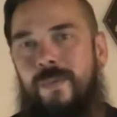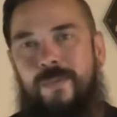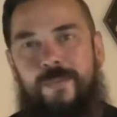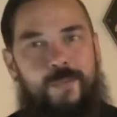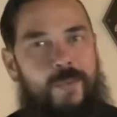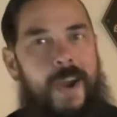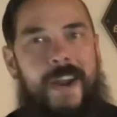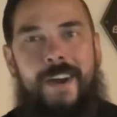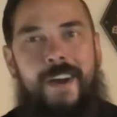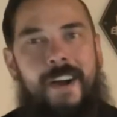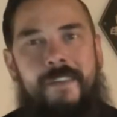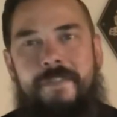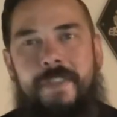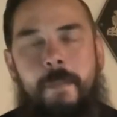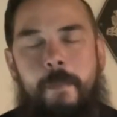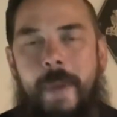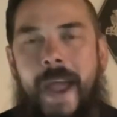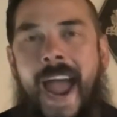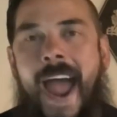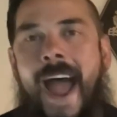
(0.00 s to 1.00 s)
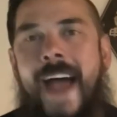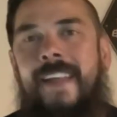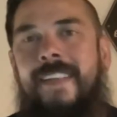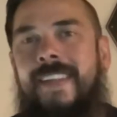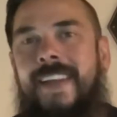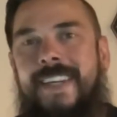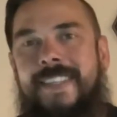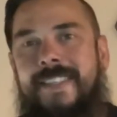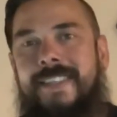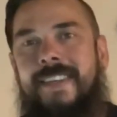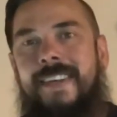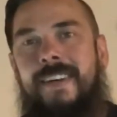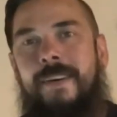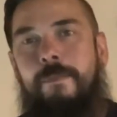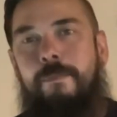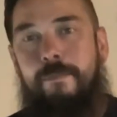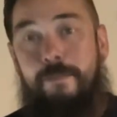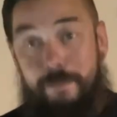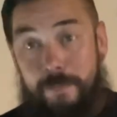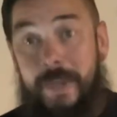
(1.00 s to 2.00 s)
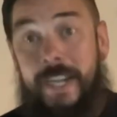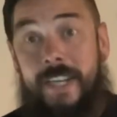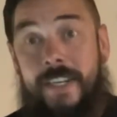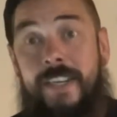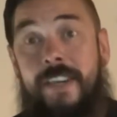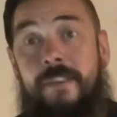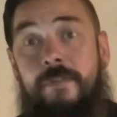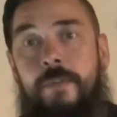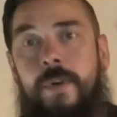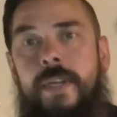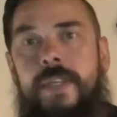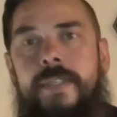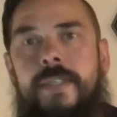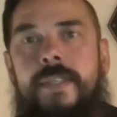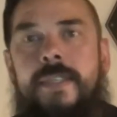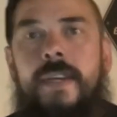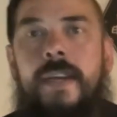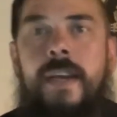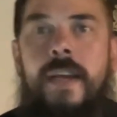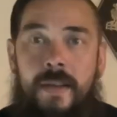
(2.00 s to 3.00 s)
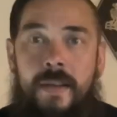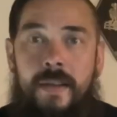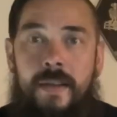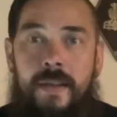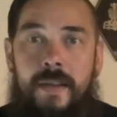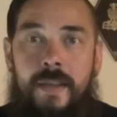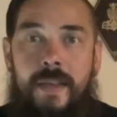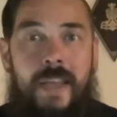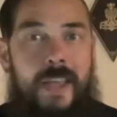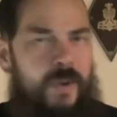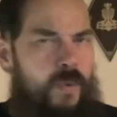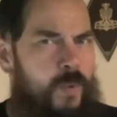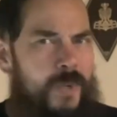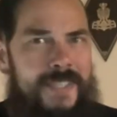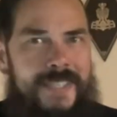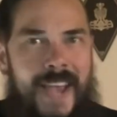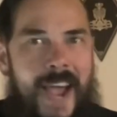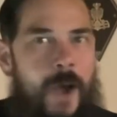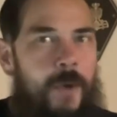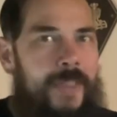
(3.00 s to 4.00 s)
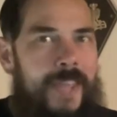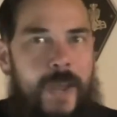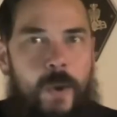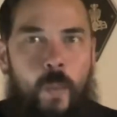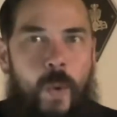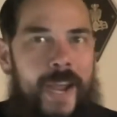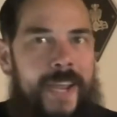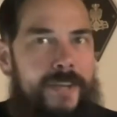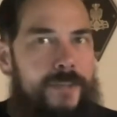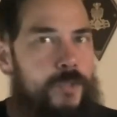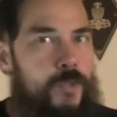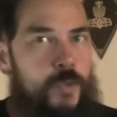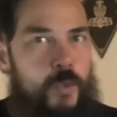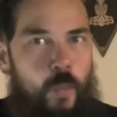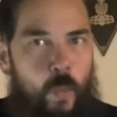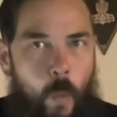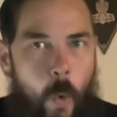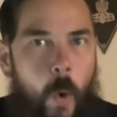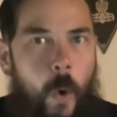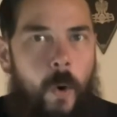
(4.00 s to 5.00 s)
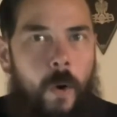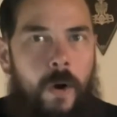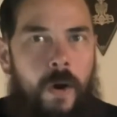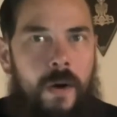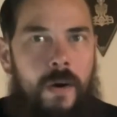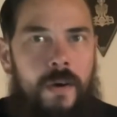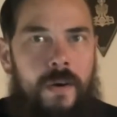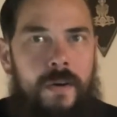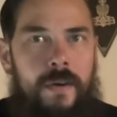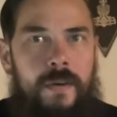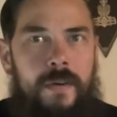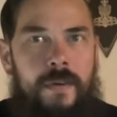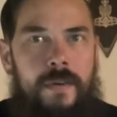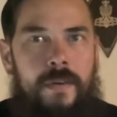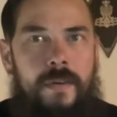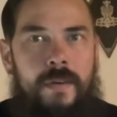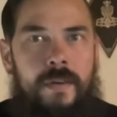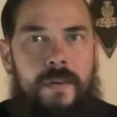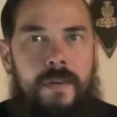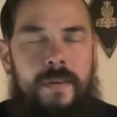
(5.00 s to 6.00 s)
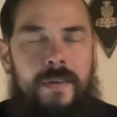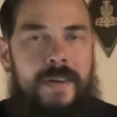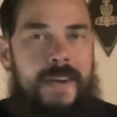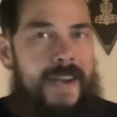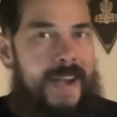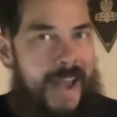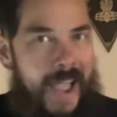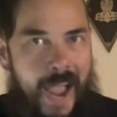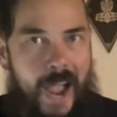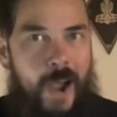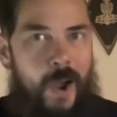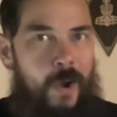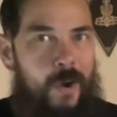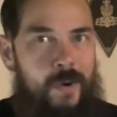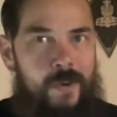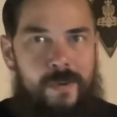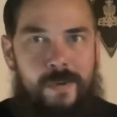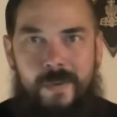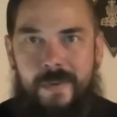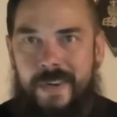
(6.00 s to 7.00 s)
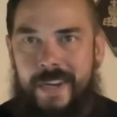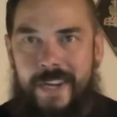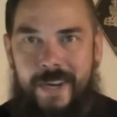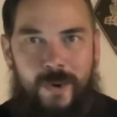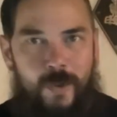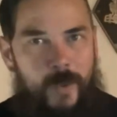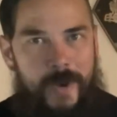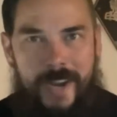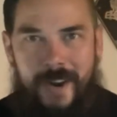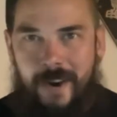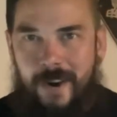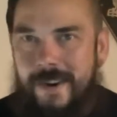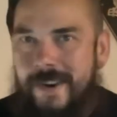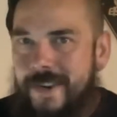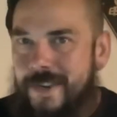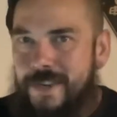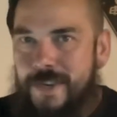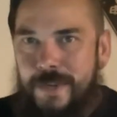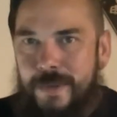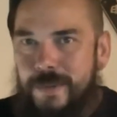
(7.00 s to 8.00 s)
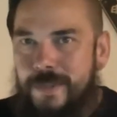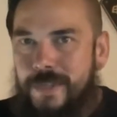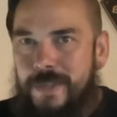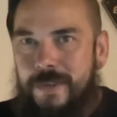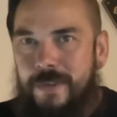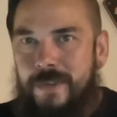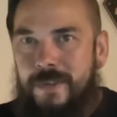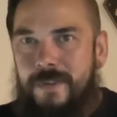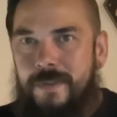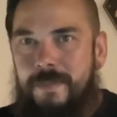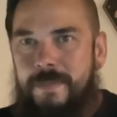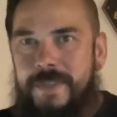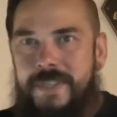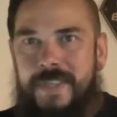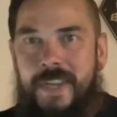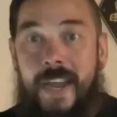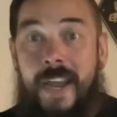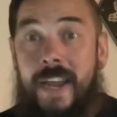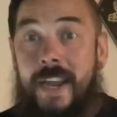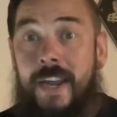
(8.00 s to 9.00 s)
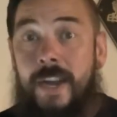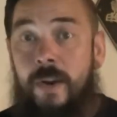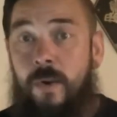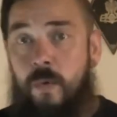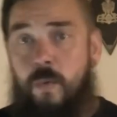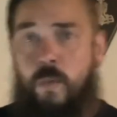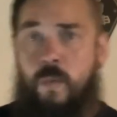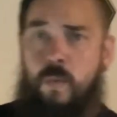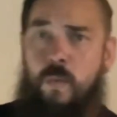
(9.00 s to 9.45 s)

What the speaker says: right off the bat, that's a big difference. It was how they waged war. Now, here we are on YouTube saying,